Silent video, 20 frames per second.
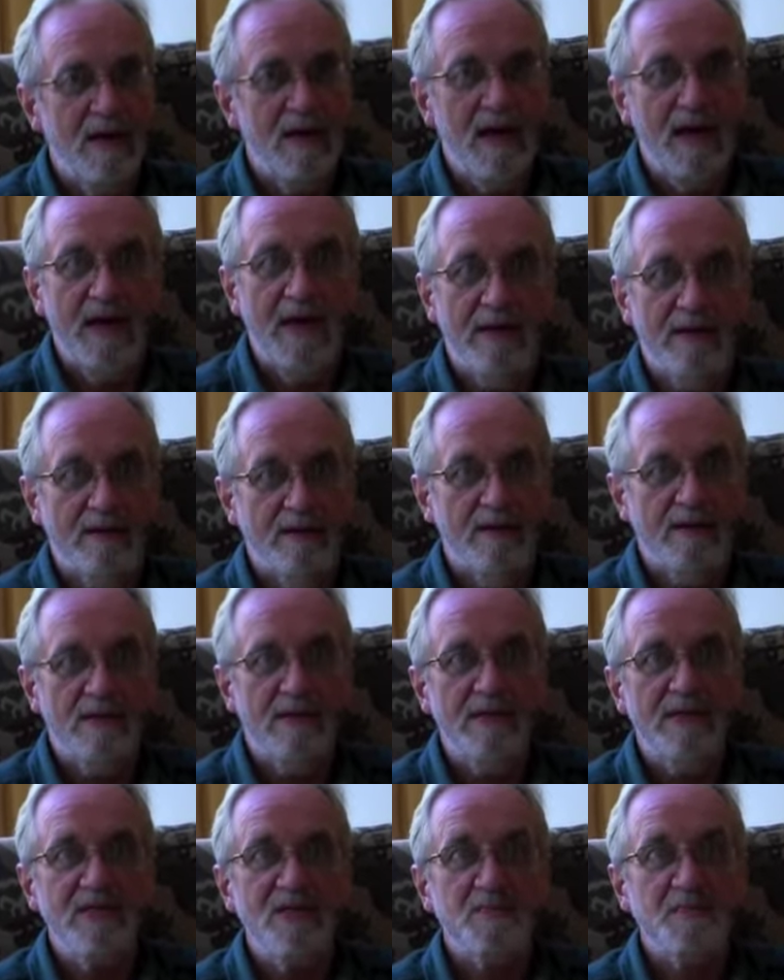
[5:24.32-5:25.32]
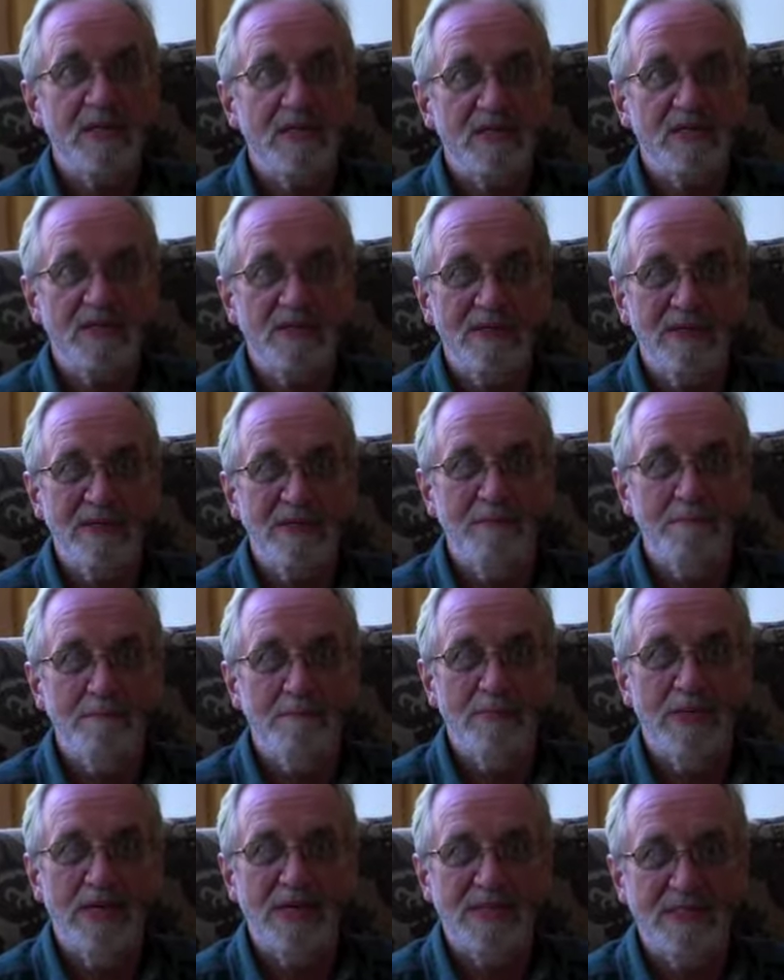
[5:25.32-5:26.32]
and especially
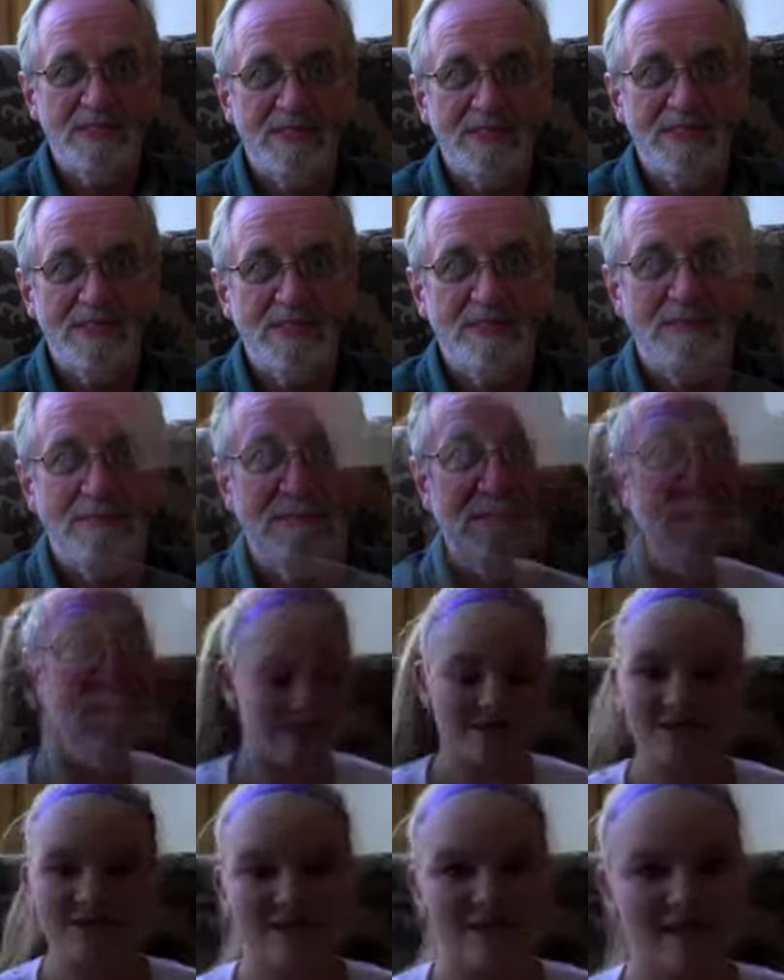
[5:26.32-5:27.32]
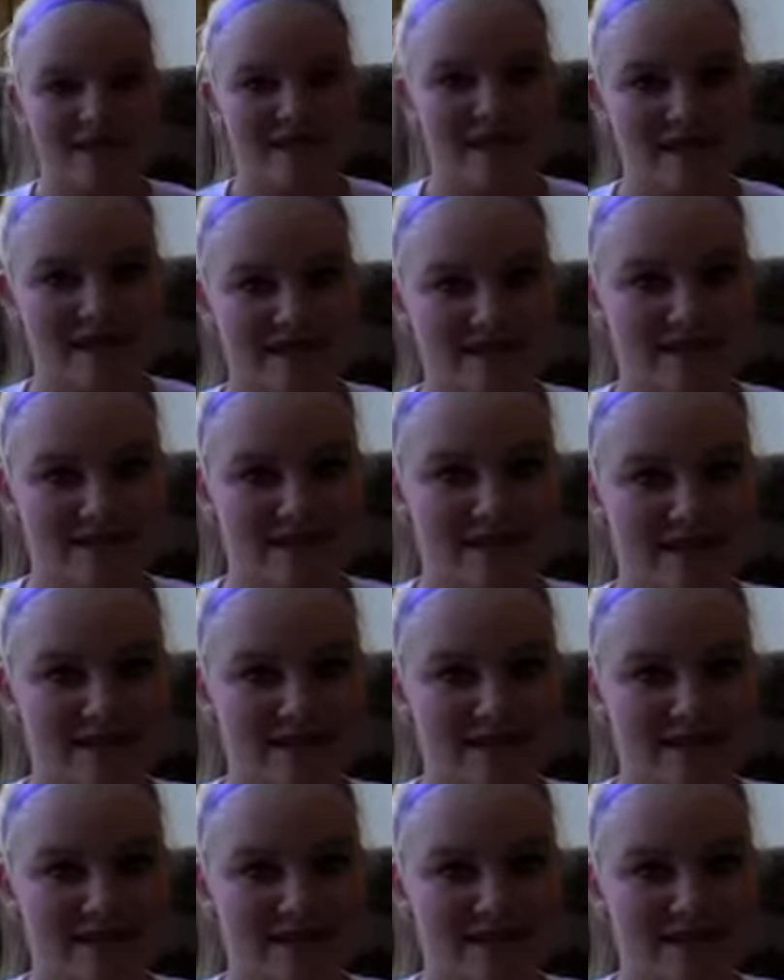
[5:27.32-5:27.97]
mice. She is